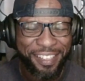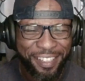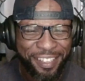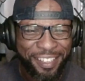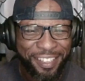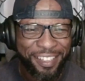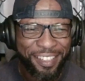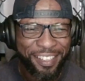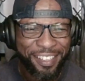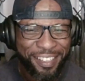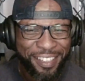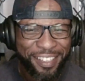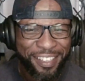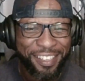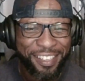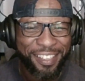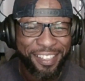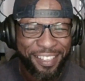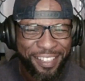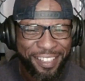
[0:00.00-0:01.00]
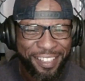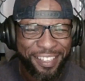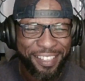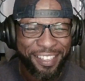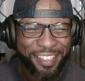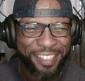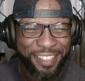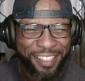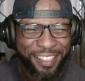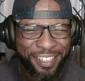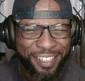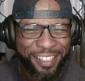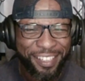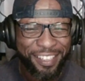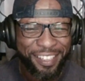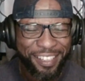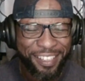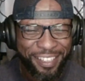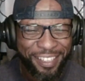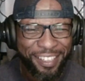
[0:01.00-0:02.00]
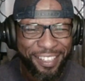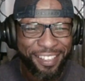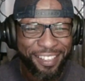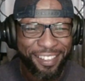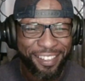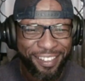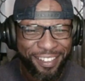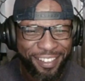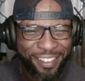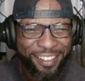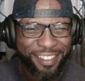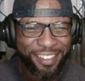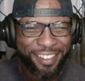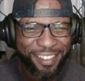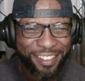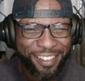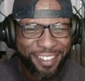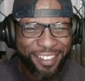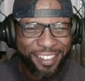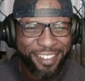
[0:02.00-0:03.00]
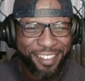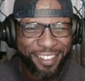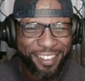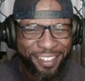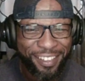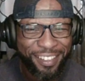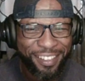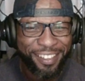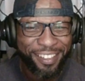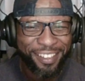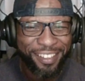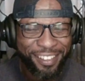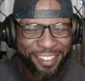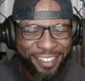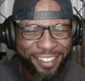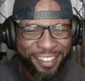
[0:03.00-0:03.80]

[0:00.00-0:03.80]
and you ain't ever gonna change.